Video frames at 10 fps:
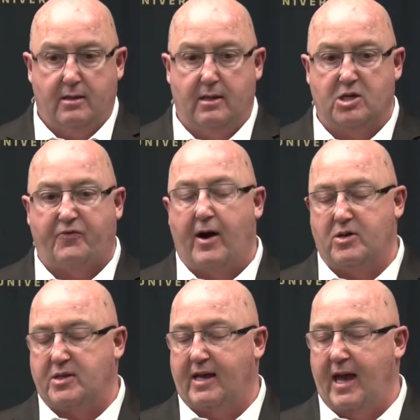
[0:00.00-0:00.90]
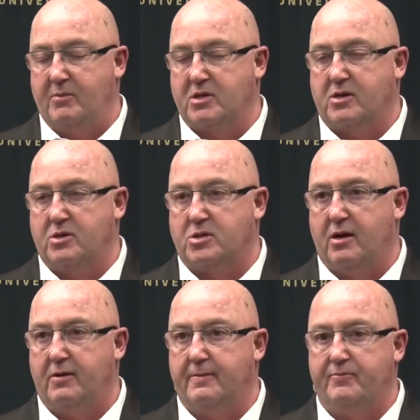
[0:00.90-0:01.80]
as far as the game is
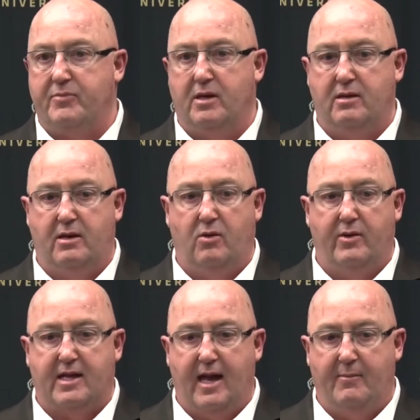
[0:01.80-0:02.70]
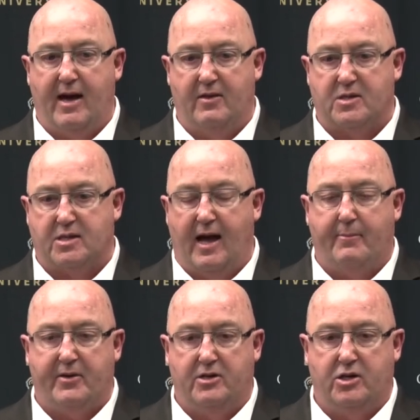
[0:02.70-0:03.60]
concerned. We came out of the
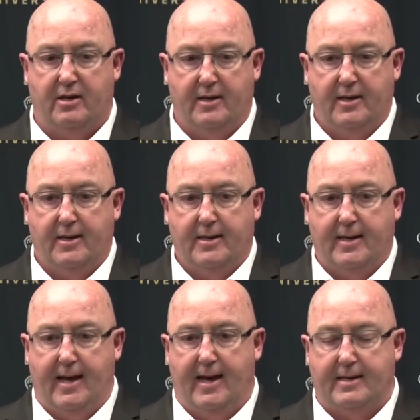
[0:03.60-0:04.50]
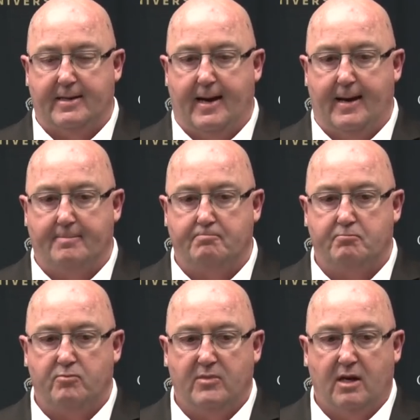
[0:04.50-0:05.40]
stoppage. And
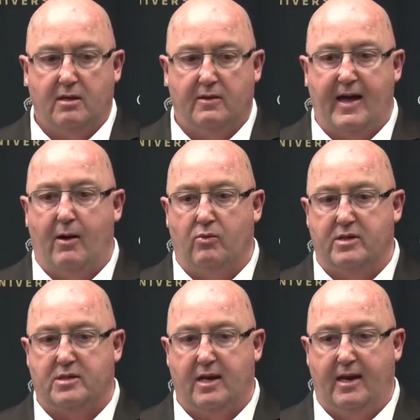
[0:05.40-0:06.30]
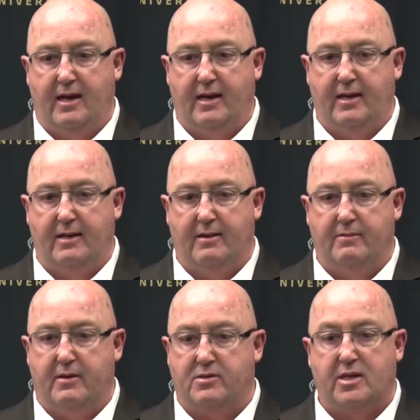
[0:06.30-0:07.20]
that was a
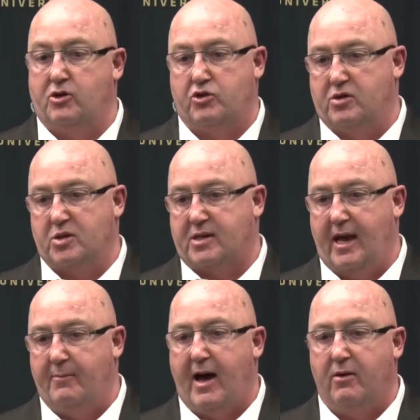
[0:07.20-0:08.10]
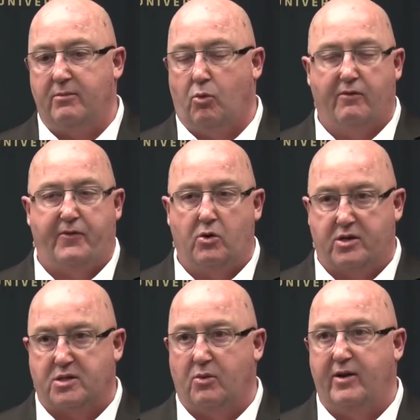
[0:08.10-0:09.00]
Central just came out more
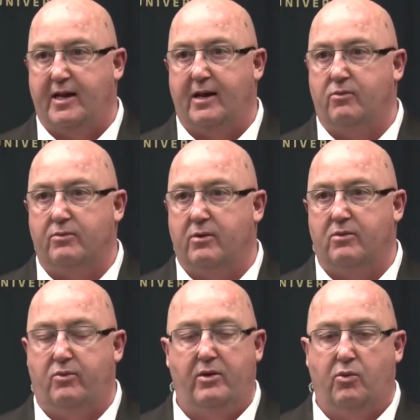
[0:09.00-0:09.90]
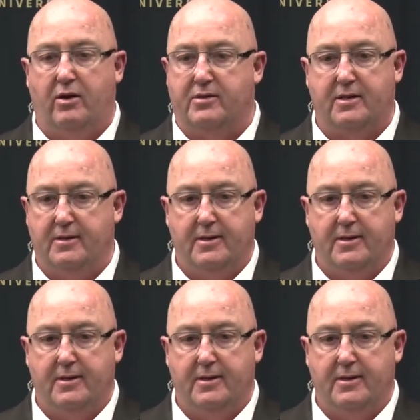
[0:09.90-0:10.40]
focused than we did. We weren't